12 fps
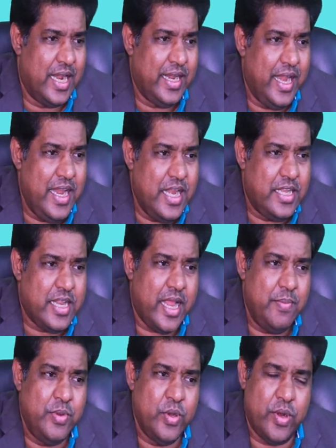at any
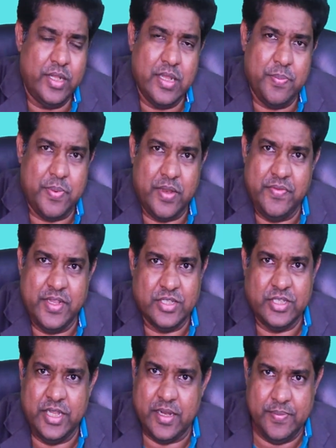time during the
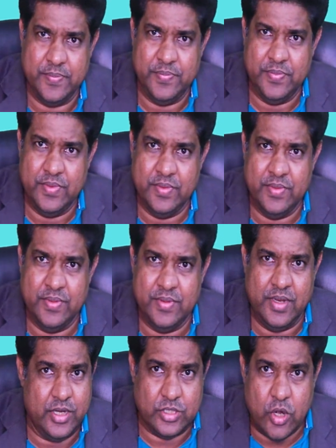previous year.
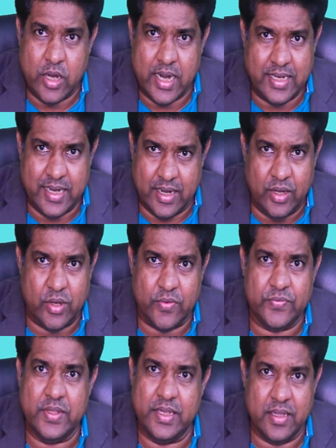It is not at the end
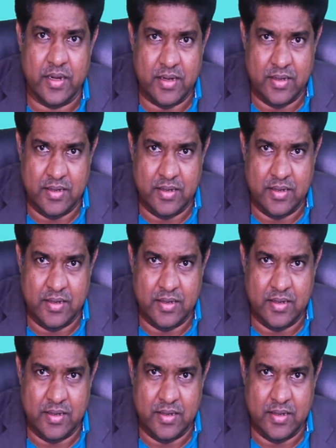of the year.